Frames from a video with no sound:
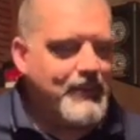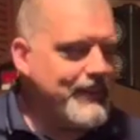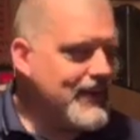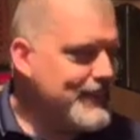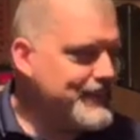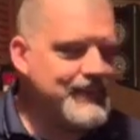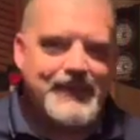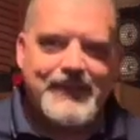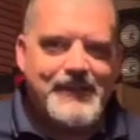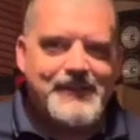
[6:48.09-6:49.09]
pickups,
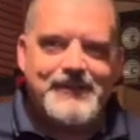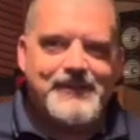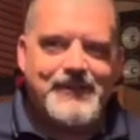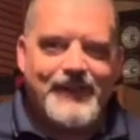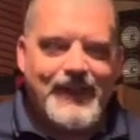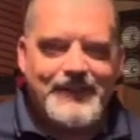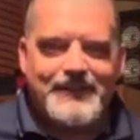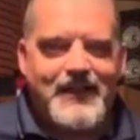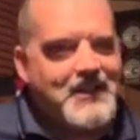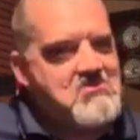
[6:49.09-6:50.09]
no
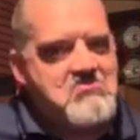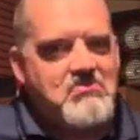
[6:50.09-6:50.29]
headstock.